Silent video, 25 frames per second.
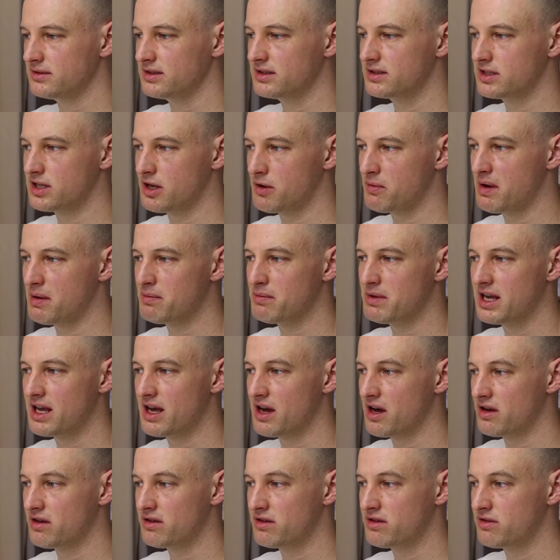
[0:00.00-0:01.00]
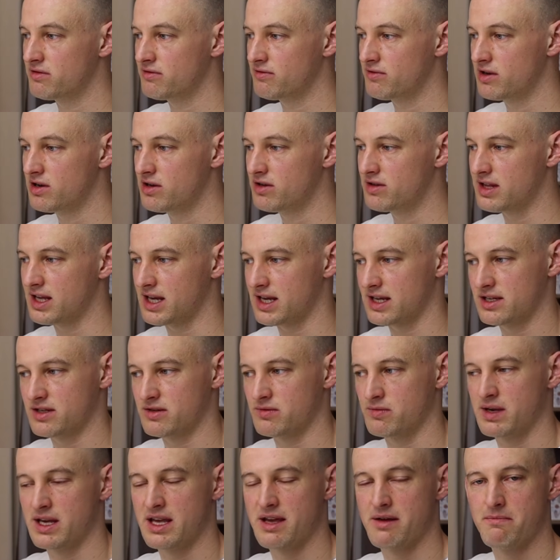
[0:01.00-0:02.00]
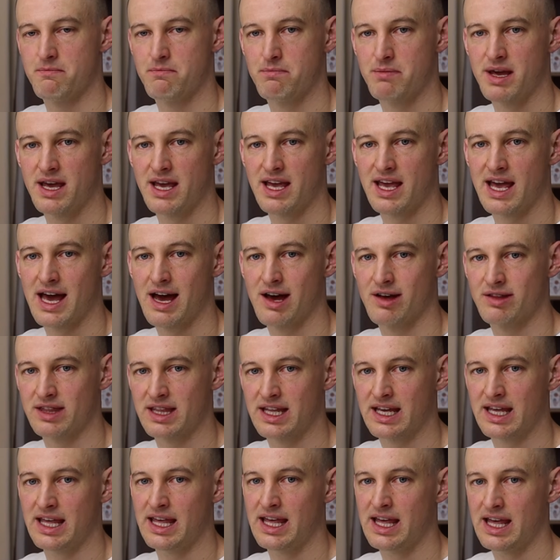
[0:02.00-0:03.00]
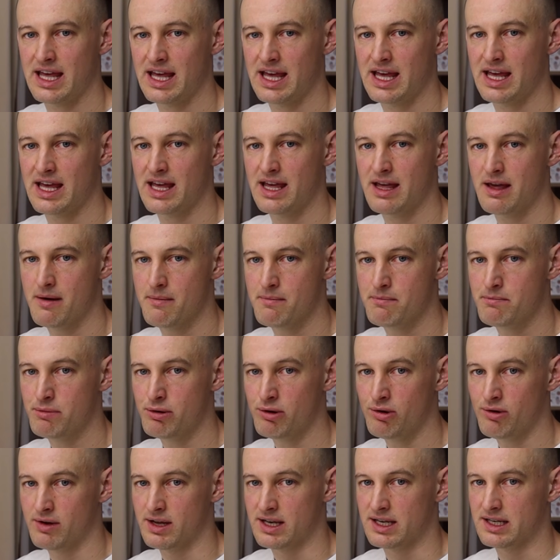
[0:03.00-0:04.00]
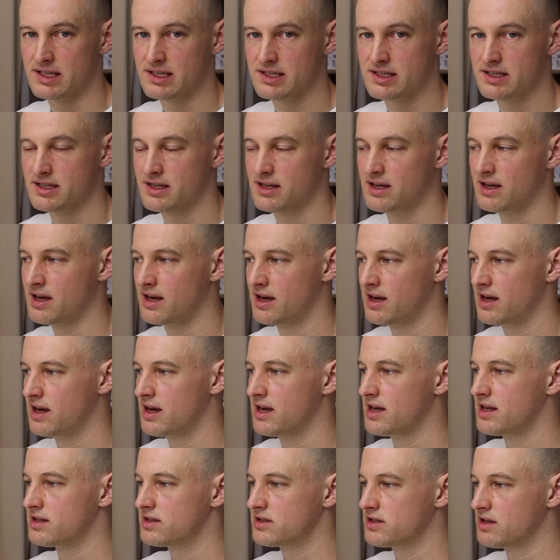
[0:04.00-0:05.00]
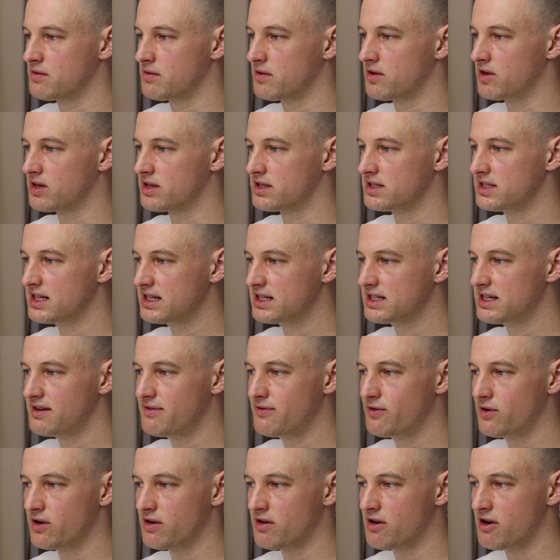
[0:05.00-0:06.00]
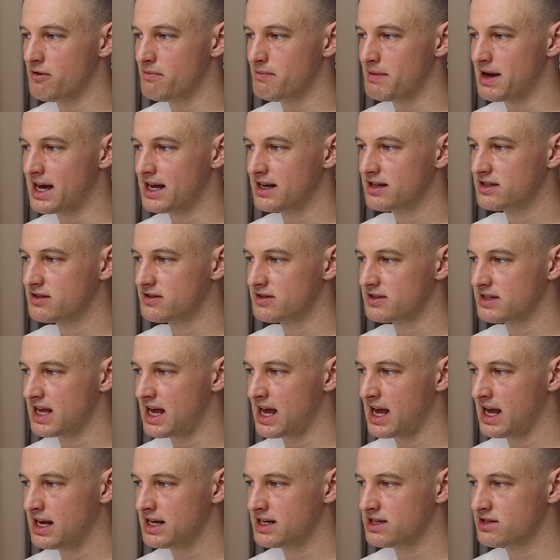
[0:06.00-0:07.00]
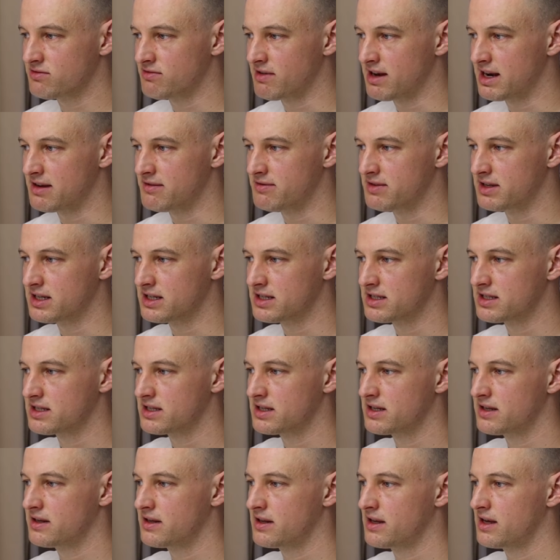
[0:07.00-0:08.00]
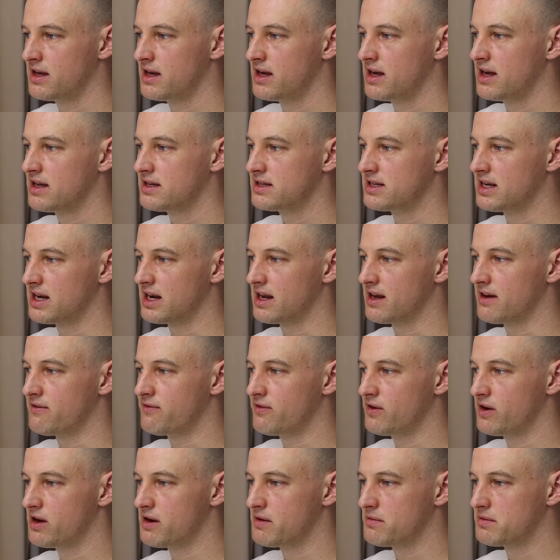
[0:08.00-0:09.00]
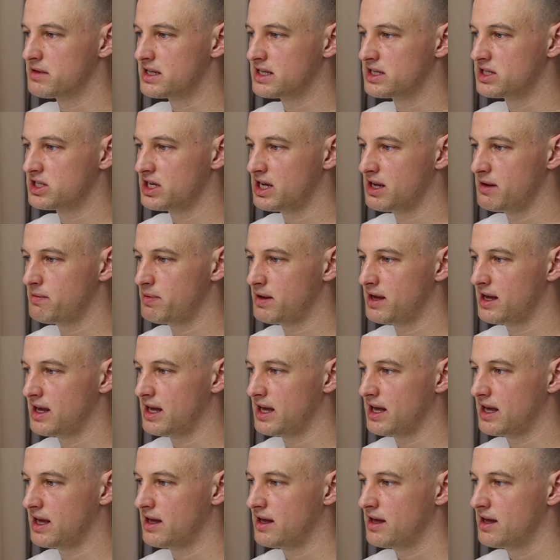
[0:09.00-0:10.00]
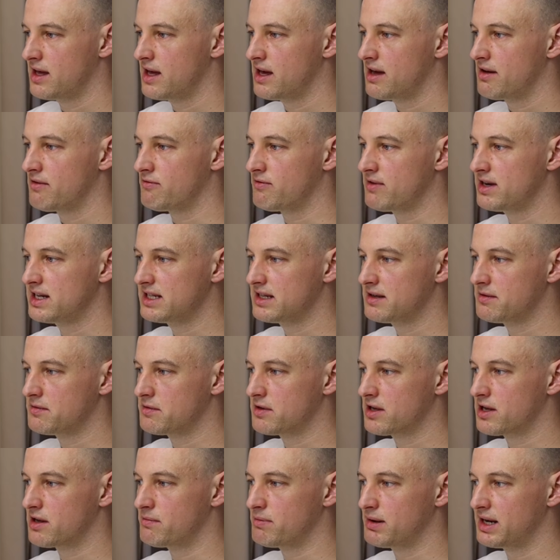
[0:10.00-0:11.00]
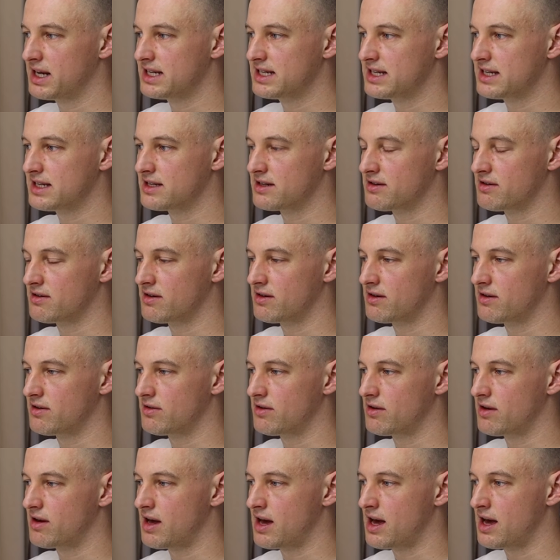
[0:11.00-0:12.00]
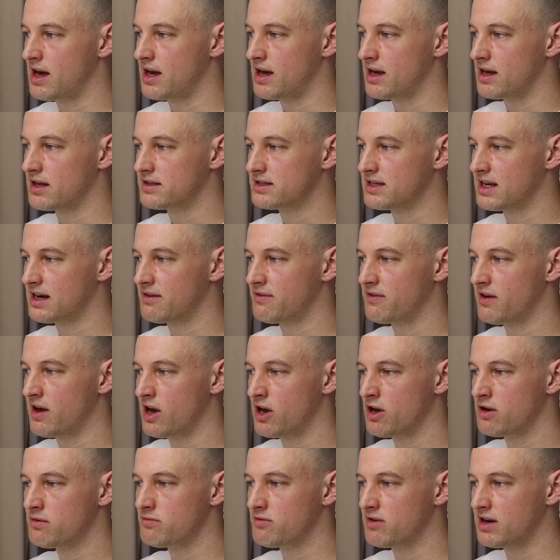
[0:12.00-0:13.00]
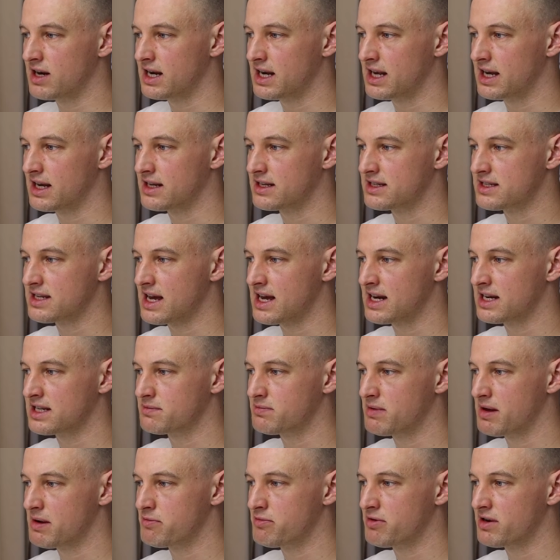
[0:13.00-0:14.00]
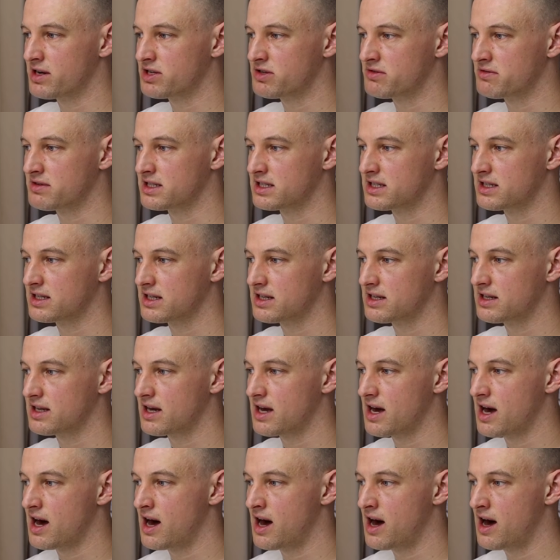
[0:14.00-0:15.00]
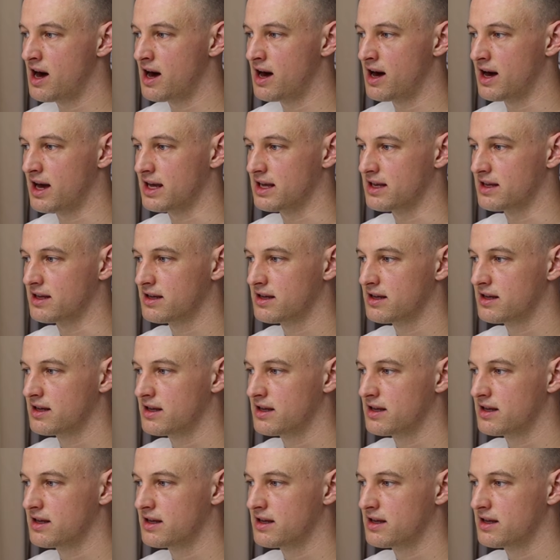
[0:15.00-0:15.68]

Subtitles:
So when we go through this, we can pick out the key points. So we've got a 64-year-old man, so his age is relevant, attending a follow-up with his GP, recently completed a set of home readings, and his blood pressure is high.